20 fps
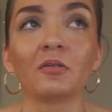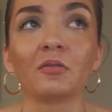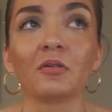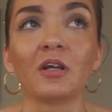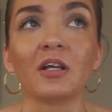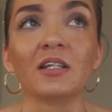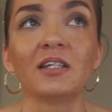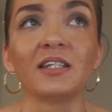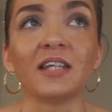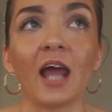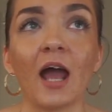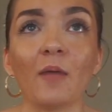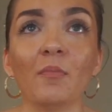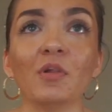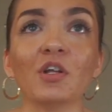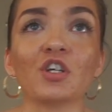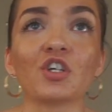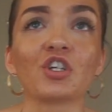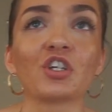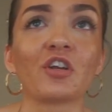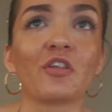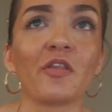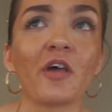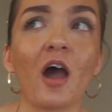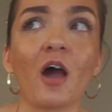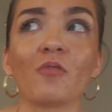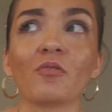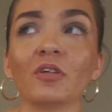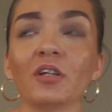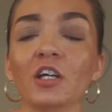established
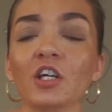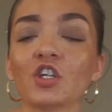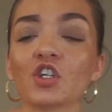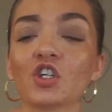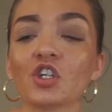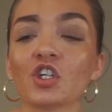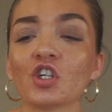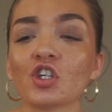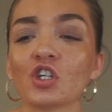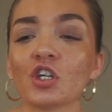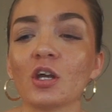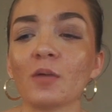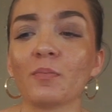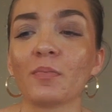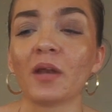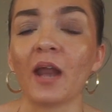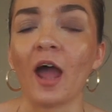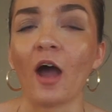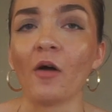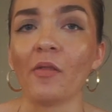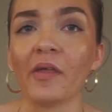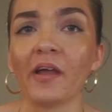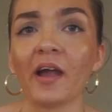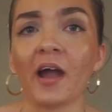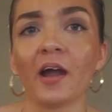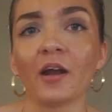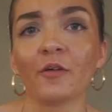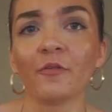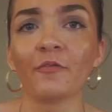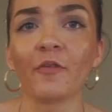that relationship and how they
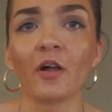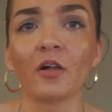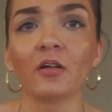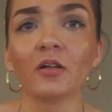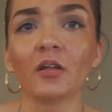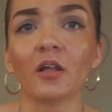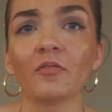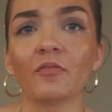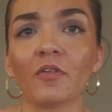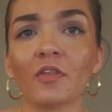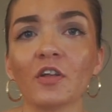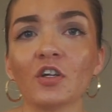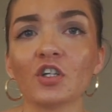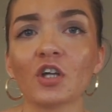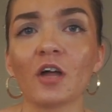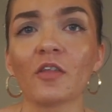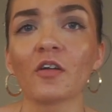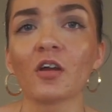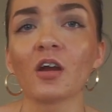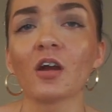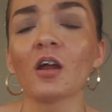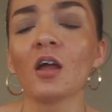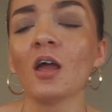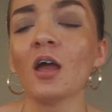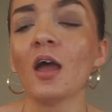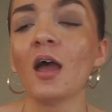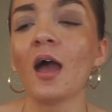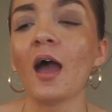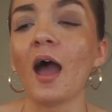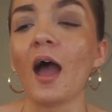kind of fell in love with each other.
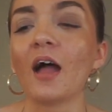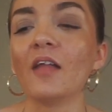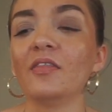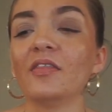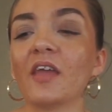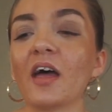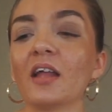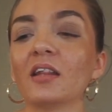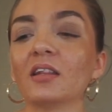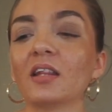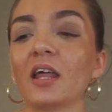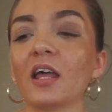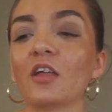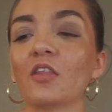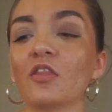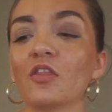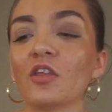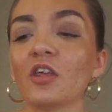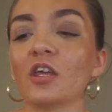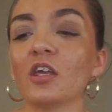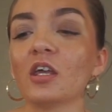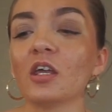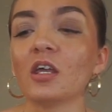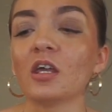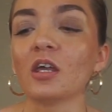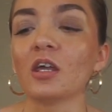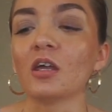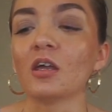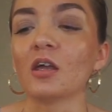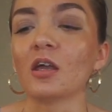And then like
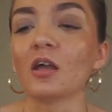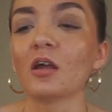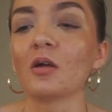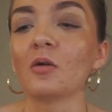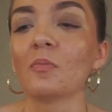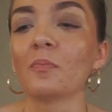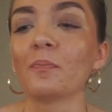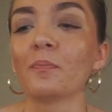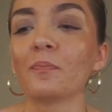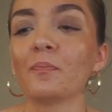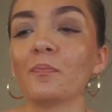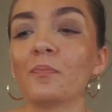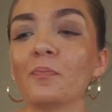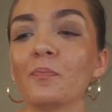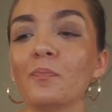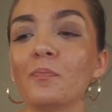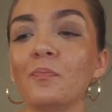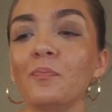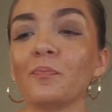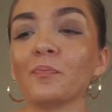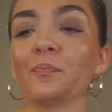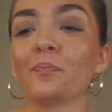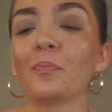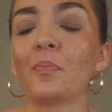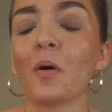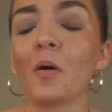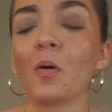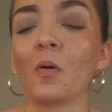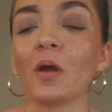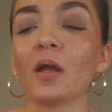the
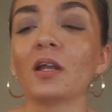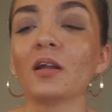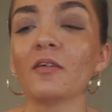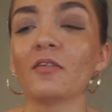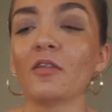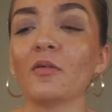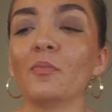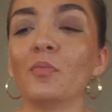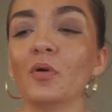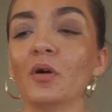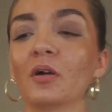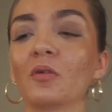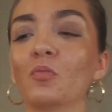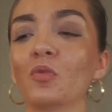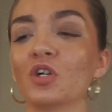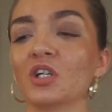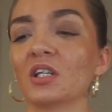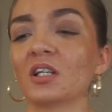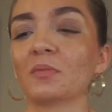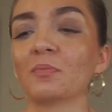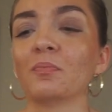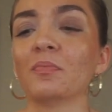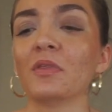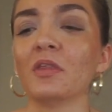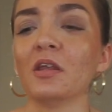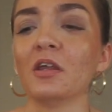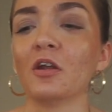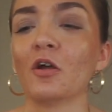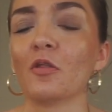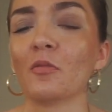point of the book, which is,
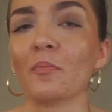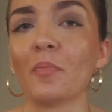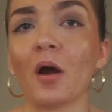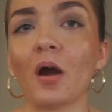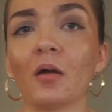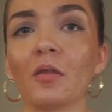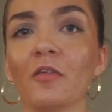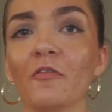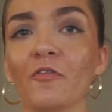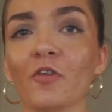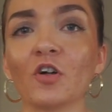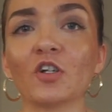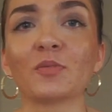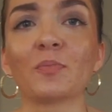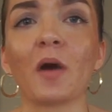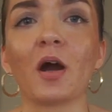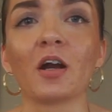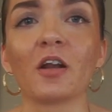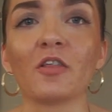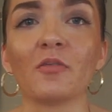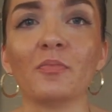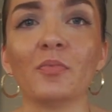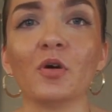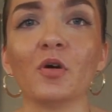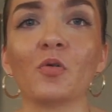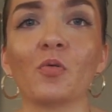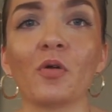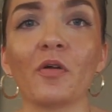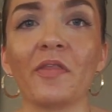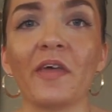you know, the first part of the
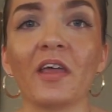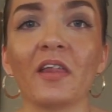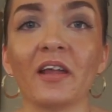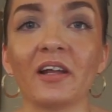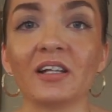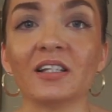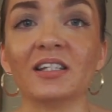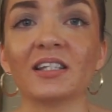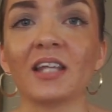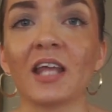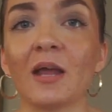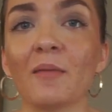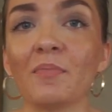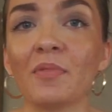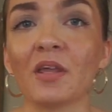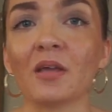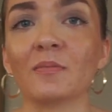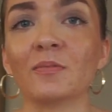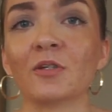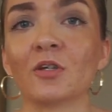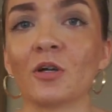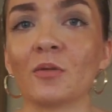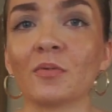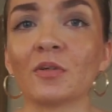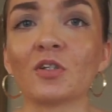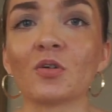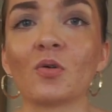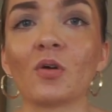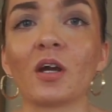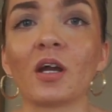book where they like escape the
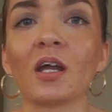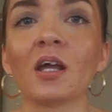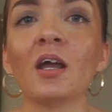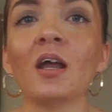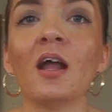observatory,